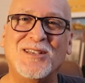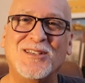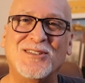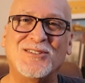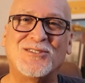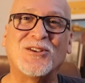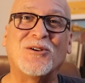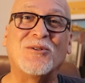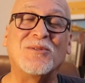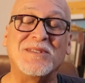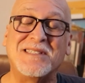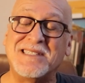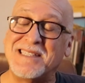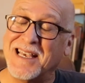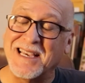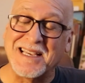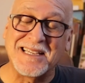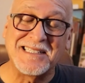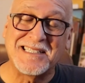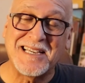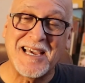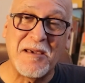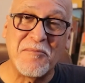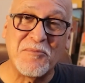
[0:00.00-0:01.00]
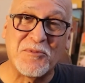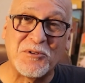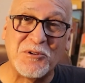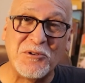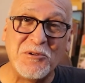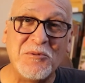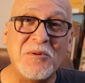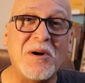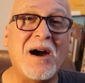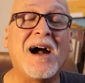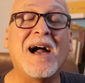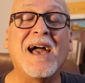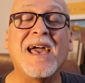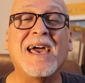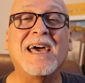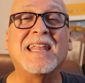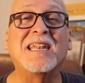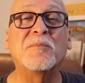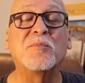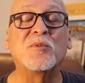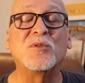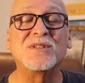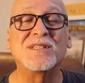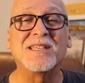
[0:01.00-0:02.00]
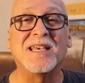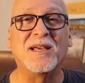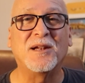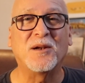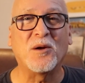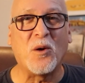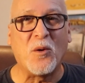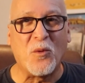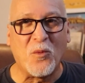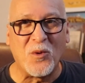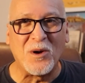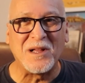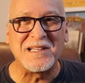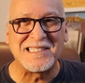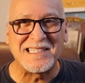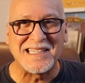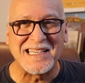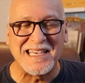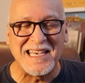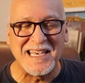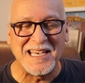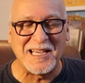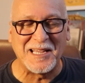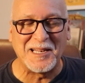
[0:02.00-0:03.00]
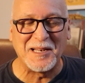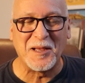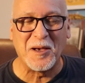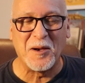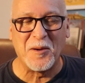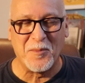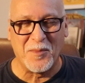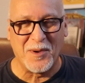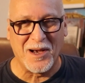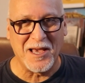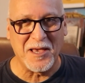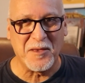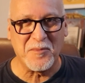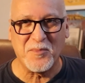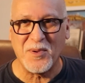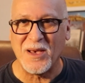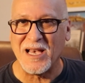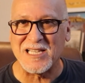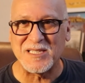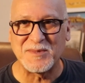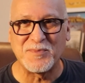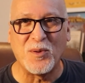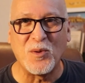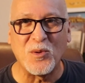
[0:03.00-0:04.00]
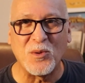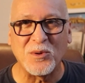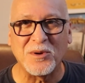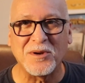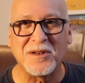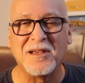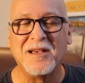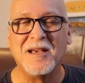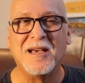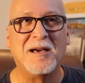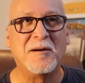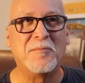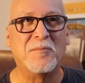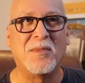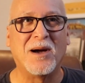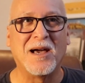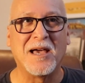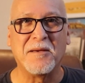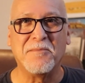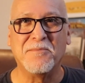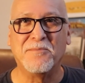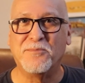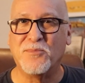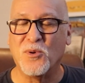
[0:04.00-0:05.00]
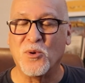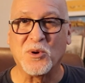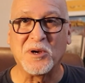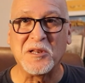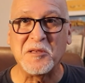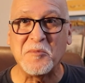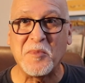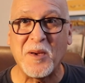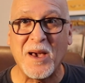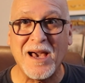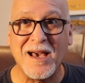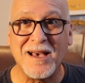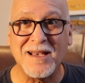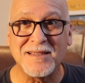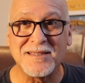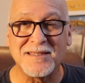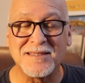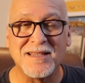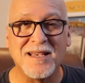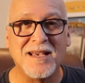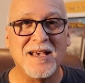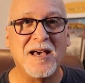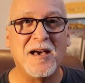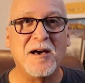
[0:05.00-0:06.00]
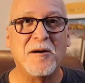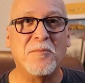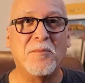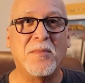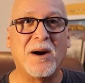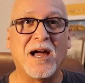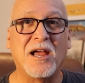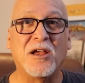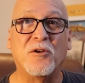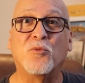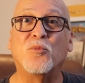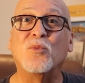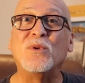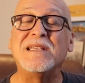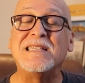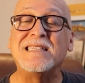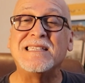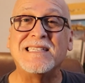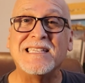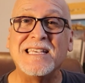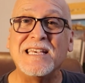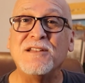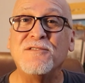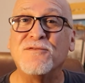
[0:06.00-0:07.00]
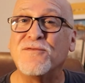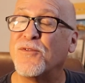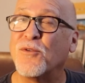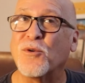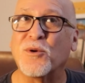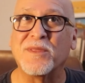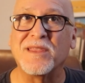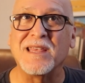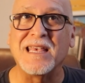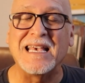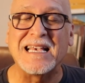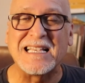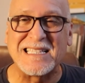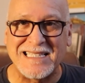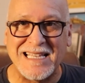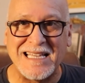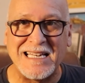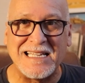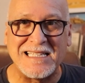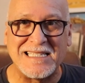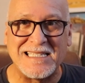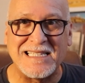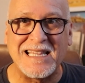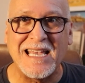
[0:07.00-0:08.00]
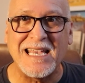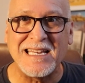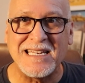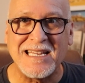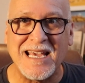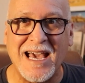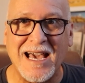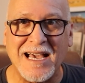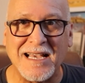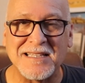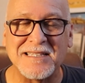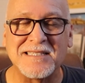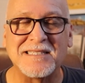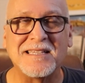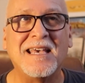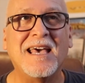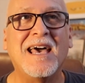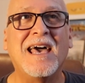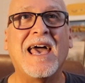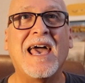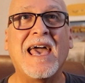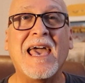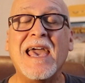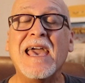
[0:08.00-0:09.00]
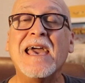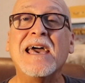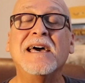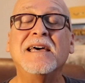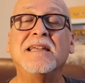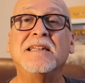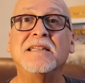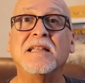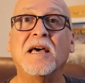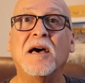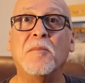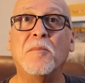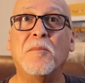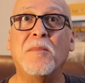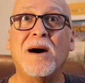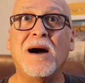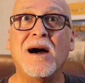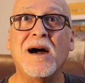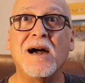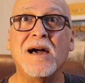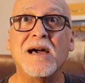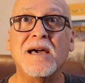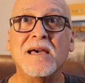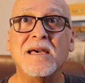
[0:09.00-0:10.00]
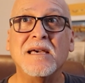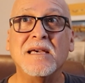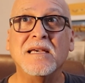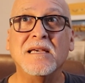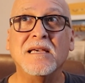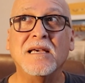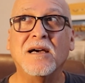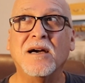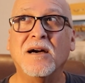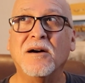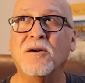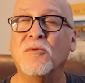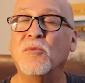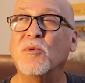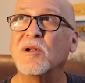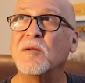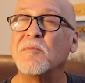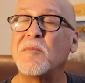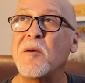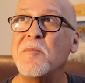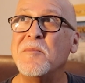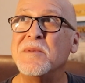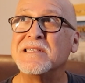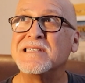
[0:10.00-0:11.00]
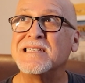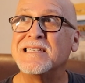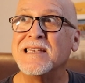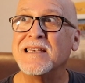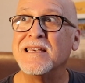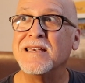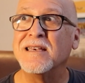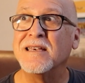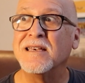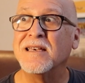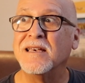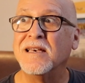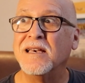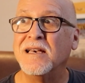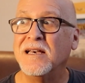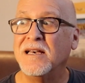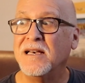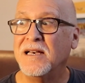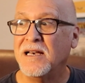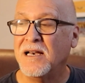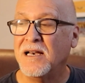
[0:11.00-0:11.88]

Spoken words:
So second time through, I had to present once again my passport, my boarding pass, my receipt for the extended stay tax, and my, what am I missing?